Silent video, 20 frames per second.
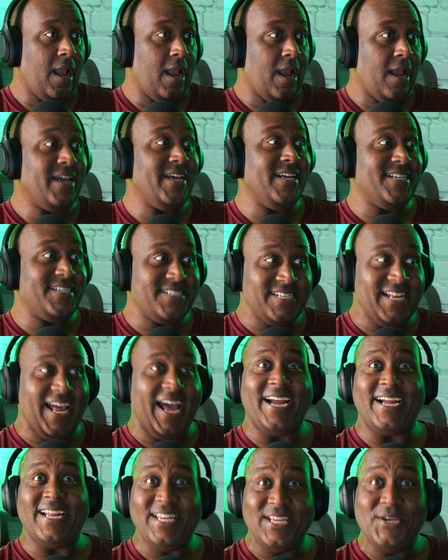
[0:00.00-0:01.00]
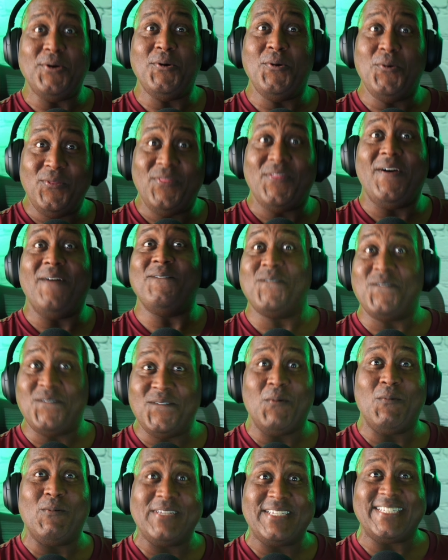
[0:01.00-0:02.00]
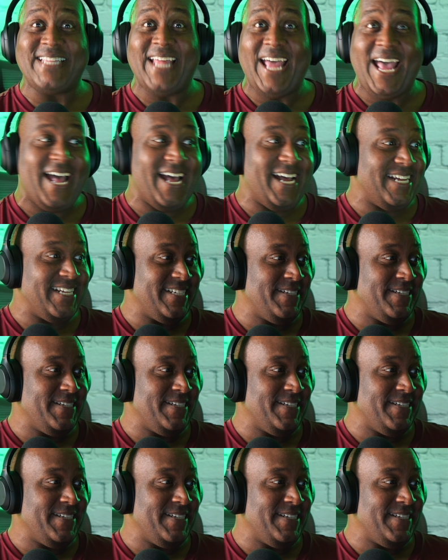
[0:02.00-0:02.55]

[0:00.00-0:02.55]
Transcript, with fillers: Exactly who the was that?